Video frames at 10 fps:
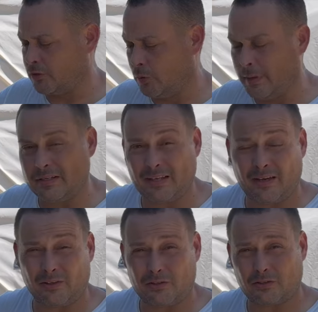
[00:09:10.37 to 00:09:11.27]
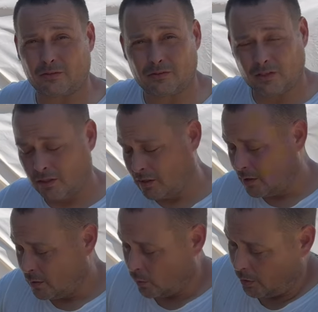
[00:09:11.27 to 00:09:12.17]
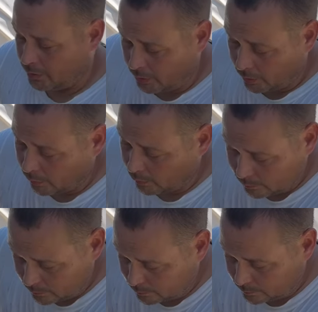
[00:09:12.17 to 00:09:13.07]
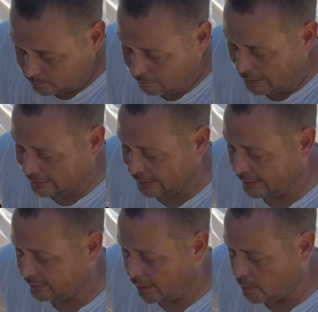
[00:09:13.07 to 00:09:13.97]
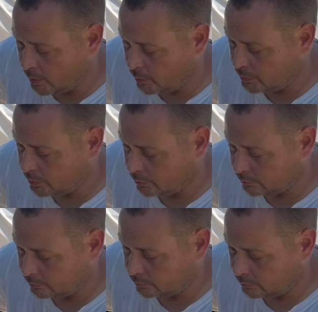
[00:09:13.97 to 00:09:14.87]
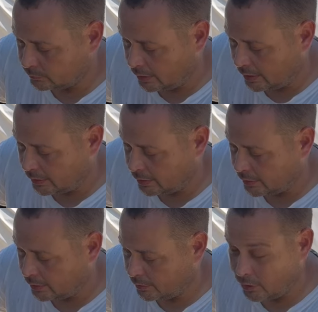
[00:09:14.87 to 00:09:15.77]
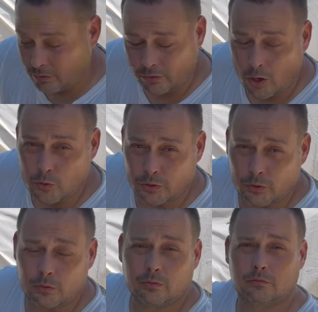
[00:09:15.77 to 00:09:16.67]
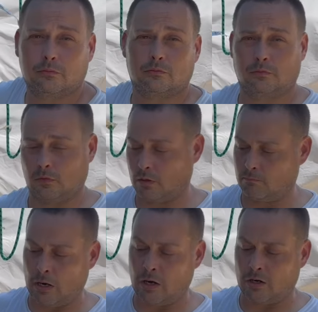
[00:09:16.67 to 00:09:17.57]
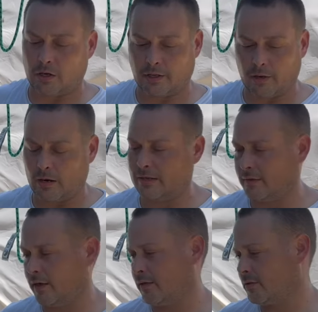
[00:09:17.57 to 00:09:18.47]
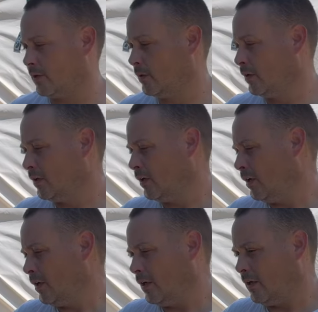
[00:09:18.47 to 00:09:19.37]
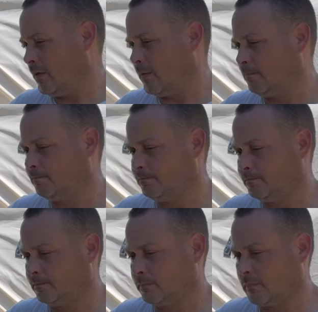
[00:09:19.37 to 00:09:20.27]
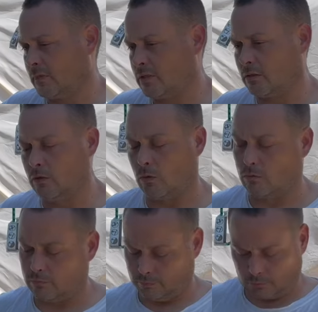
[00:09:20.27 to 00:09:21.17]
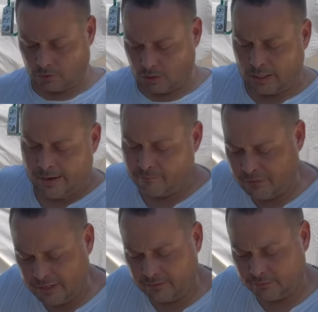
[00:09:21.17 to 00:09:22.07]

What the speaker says: 2-piece headers where your mid-length goes, and your O2 bung will go right there. So it's a little clamp fit,